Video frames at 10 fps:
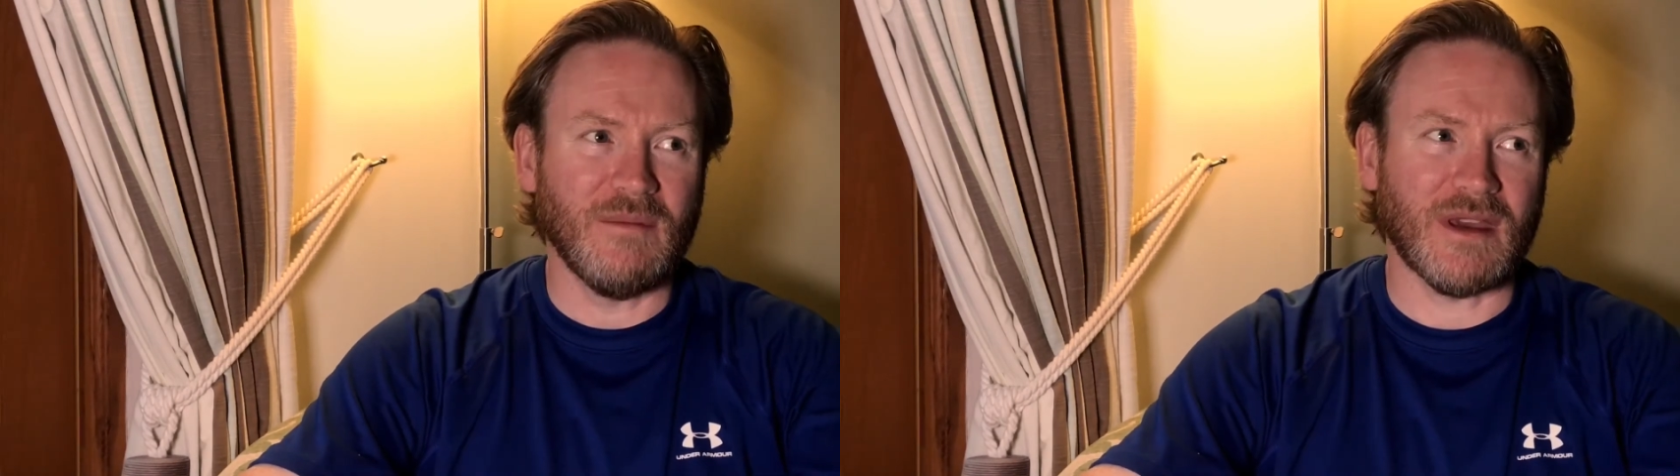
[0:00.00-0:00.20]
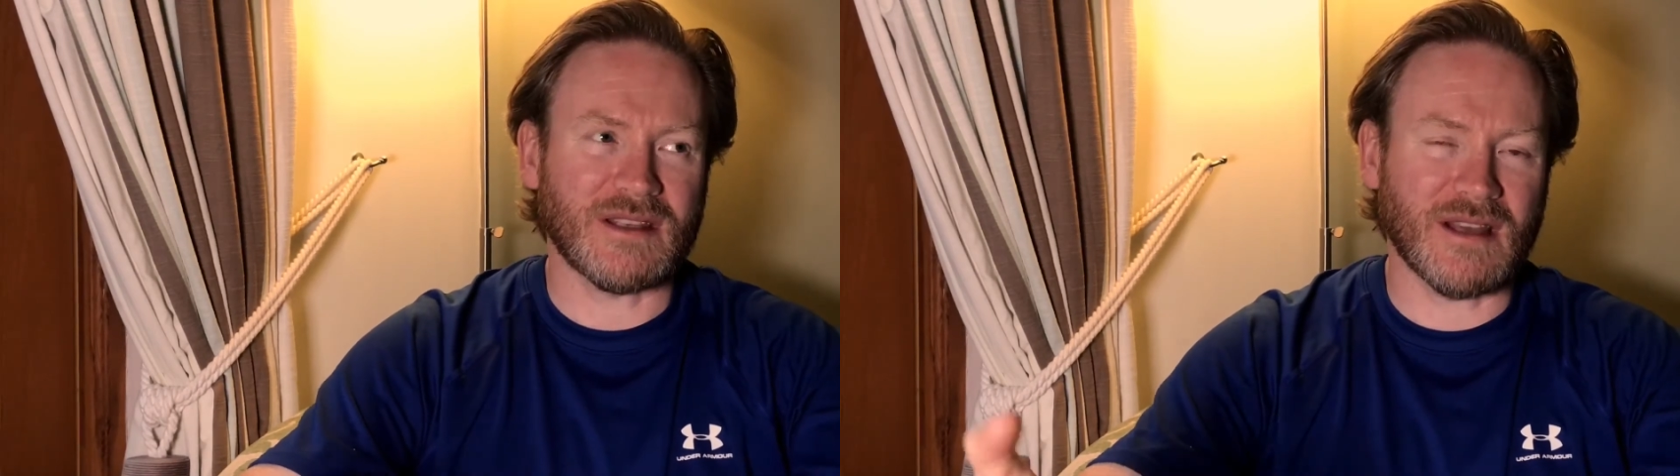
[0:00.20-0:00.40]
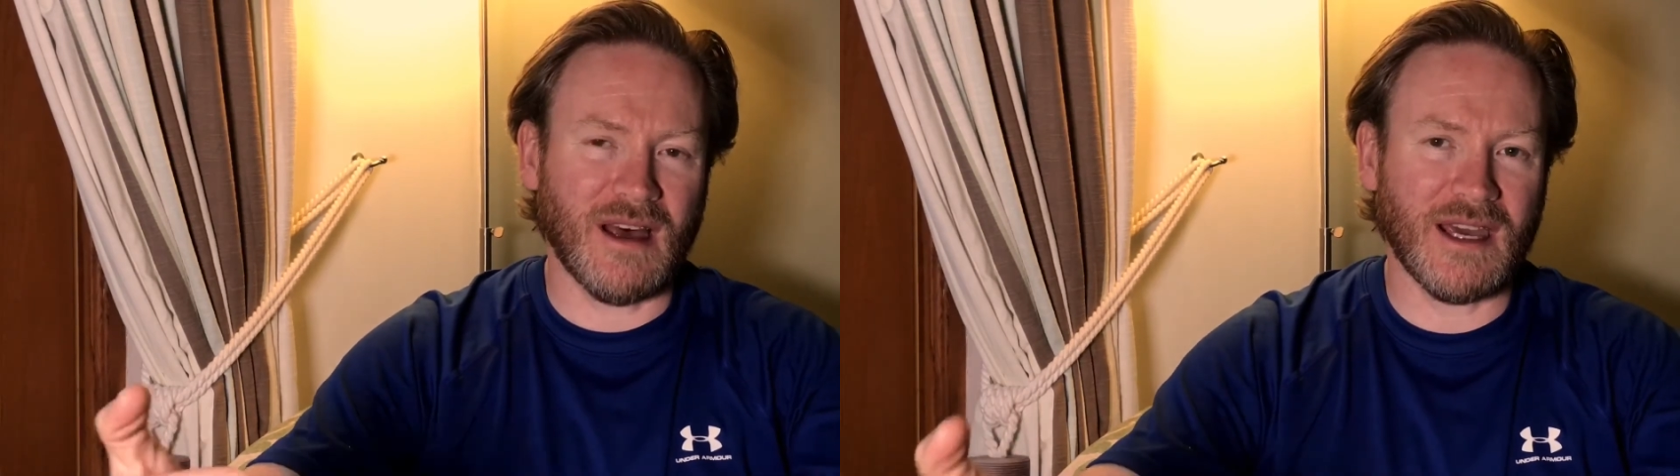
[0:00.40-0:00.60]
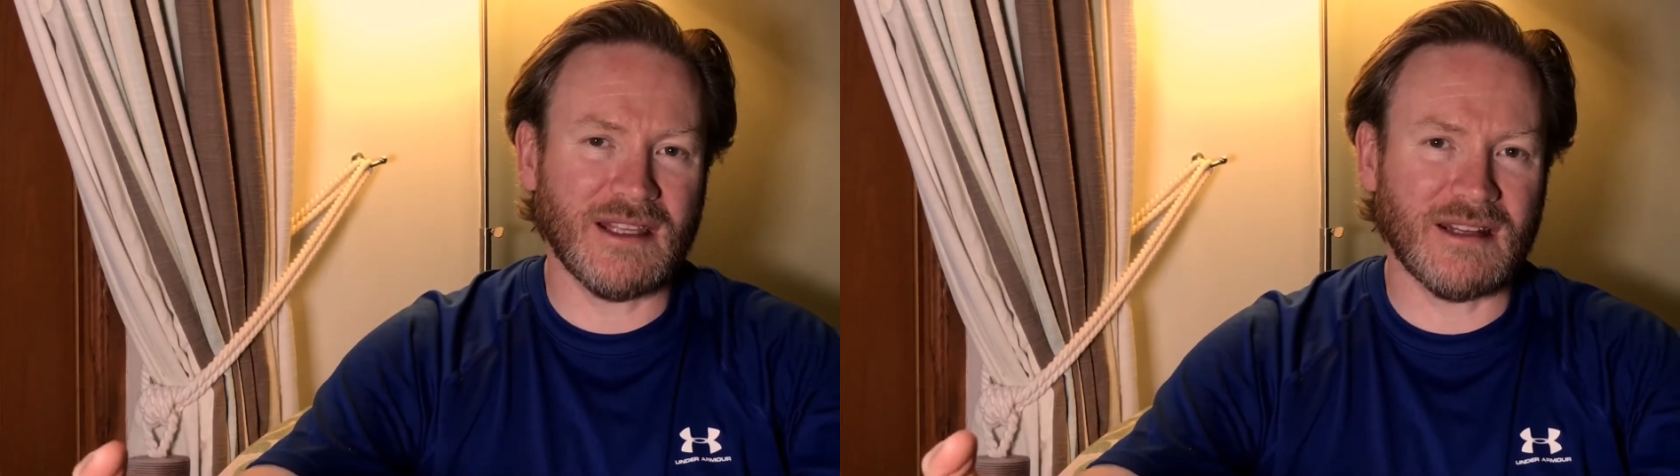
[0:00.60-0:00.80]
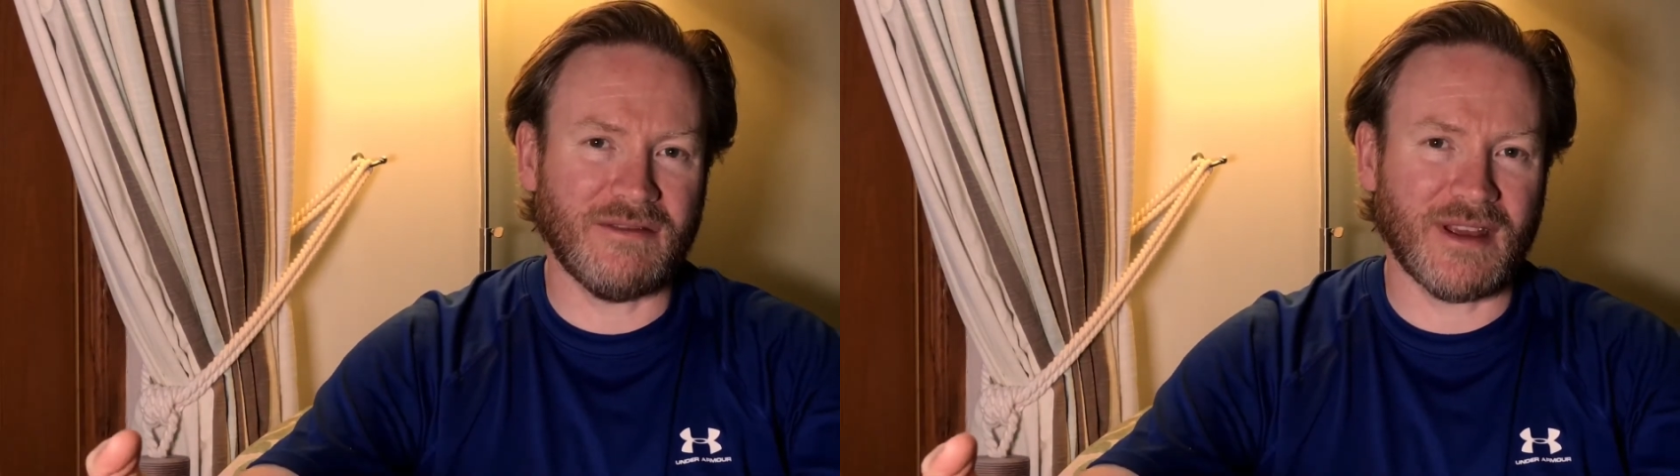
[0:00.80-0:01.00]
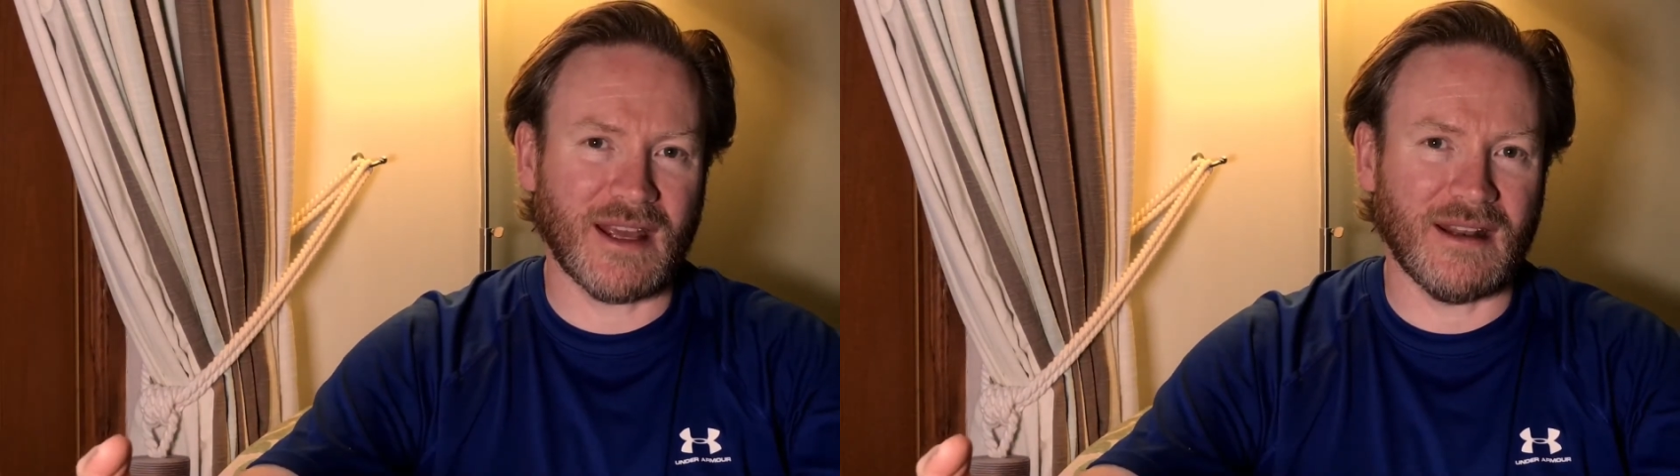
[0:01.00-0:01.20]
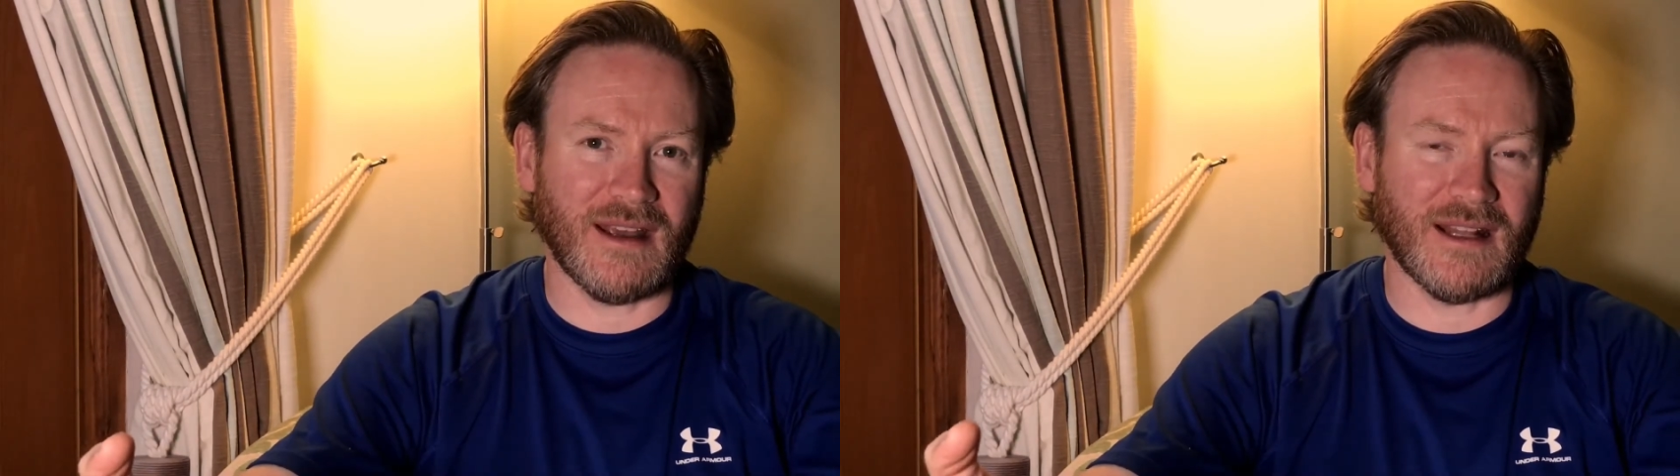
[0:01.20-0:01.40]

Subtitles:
because the height of the van